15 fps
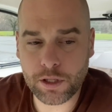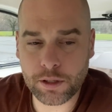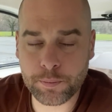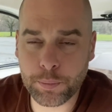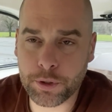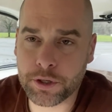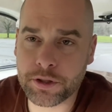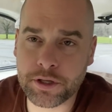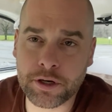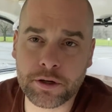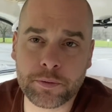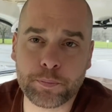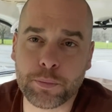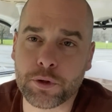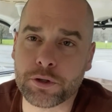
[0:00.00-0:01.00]
put in there,
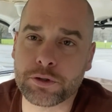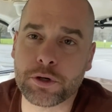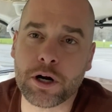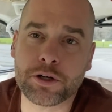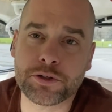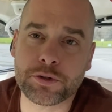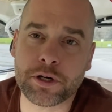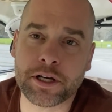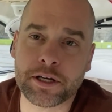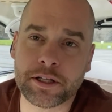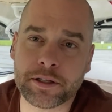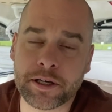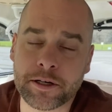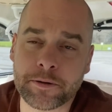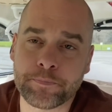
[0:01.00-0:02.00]
pull the drawstring, and
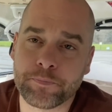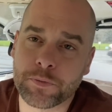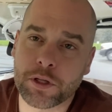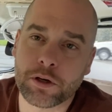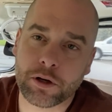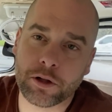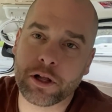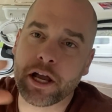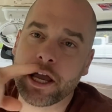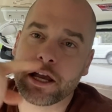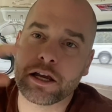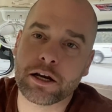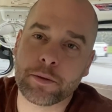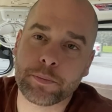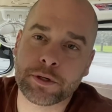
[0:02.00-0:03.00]
then I'll hang
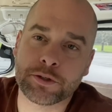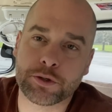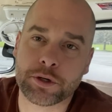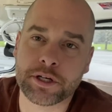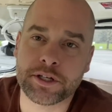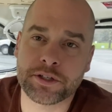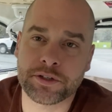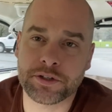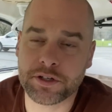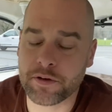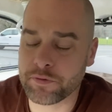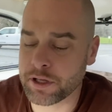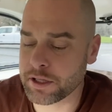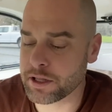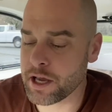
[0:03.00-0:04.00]
it up in trees and stuff
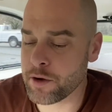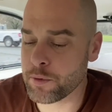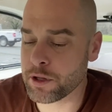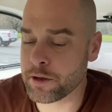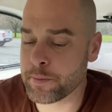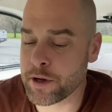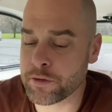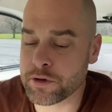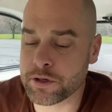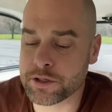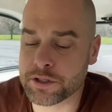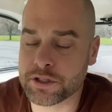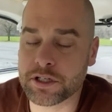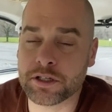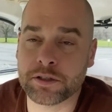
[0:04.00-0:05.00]
like that while I'm out there
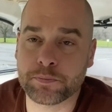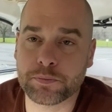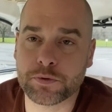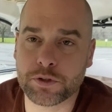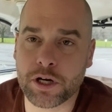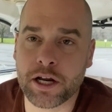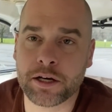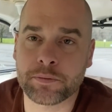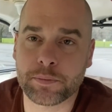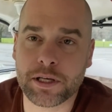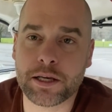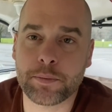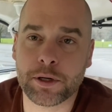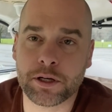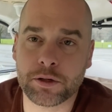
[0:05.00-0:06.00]
just to try and
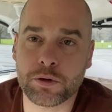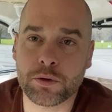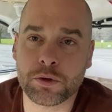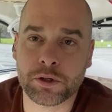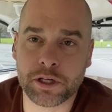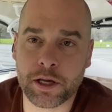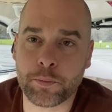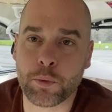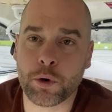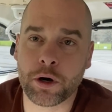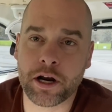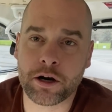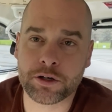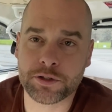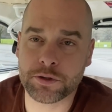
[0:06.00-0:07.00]
keep it cool, get more
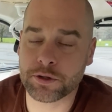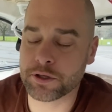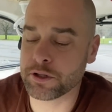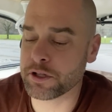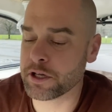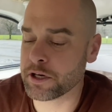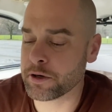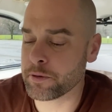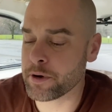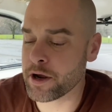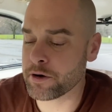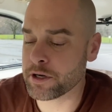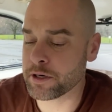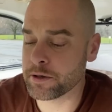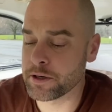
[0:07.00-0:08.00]
air circulating around it.